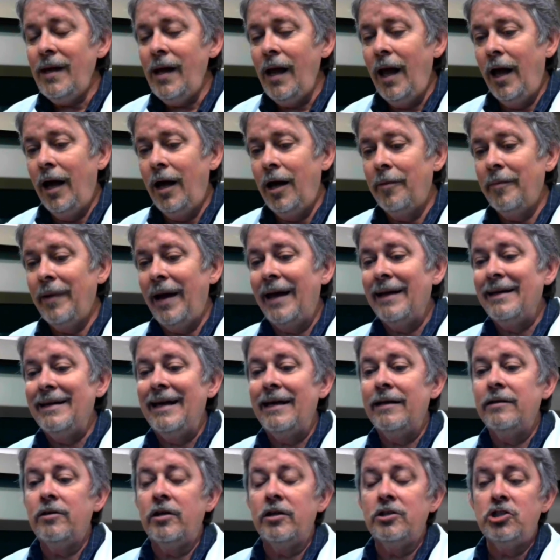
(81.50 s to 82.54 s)
And
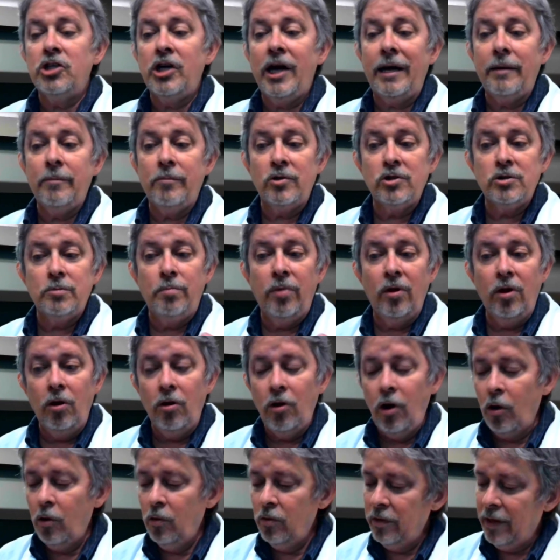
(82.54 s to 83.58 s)
then the chambers
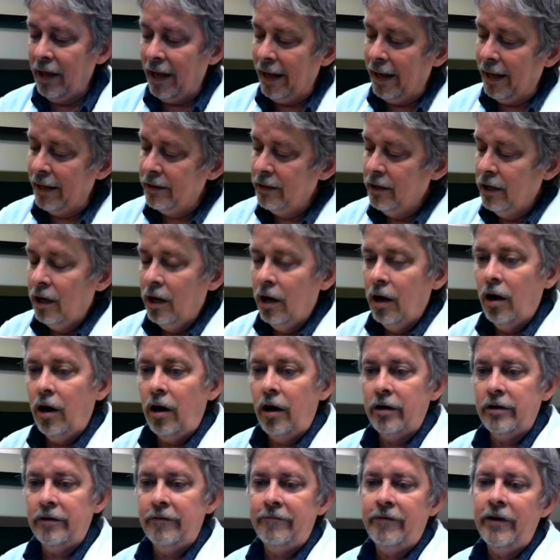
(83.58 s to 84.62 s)
below that
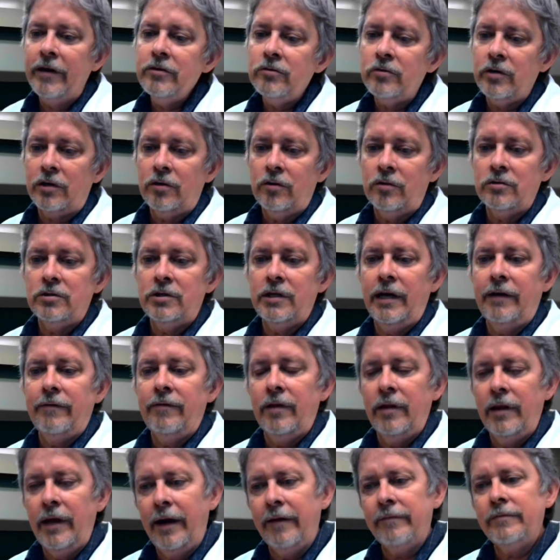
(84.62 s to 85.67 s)
are the ventricles. You have
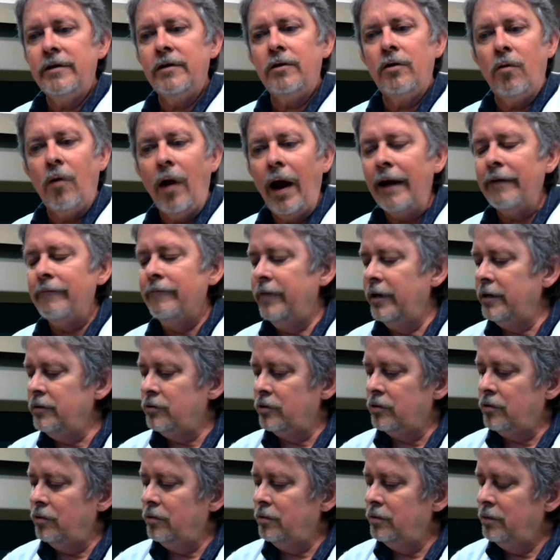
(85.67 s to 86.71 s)
a left and a right
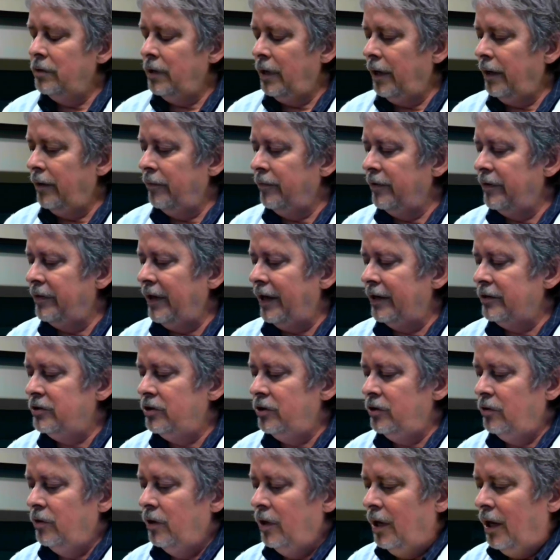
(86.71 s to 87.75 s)
ventricle with that
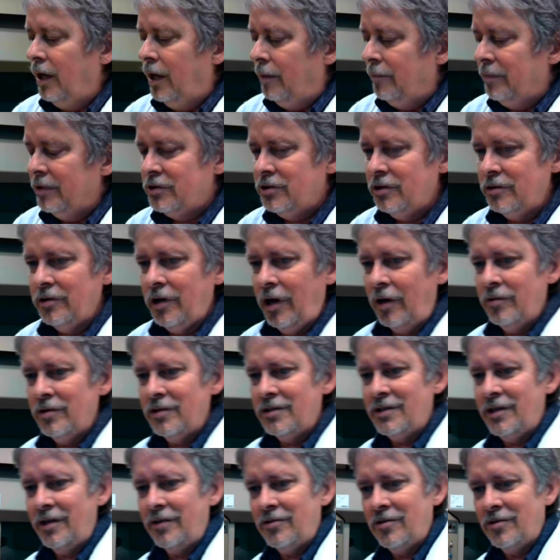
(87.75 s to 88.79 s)
too. But you'll notice
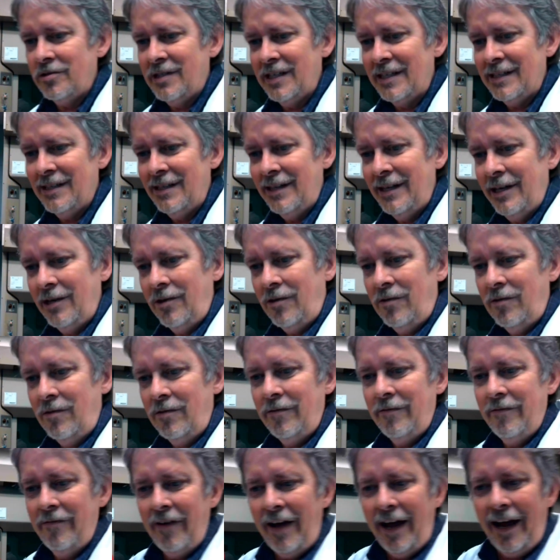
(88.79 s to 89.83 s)
that there's these little
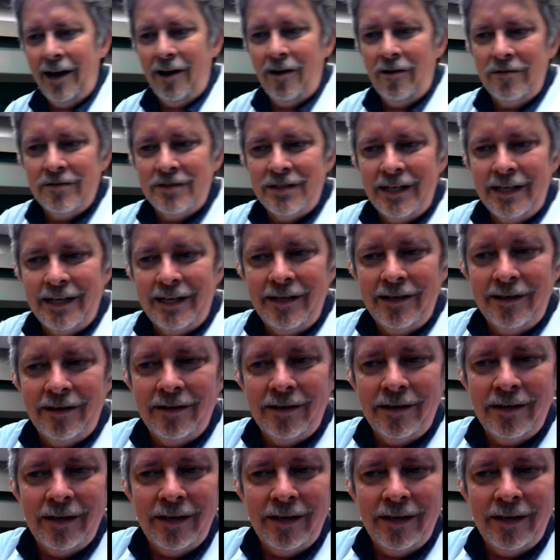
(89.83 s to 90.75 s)
valves here.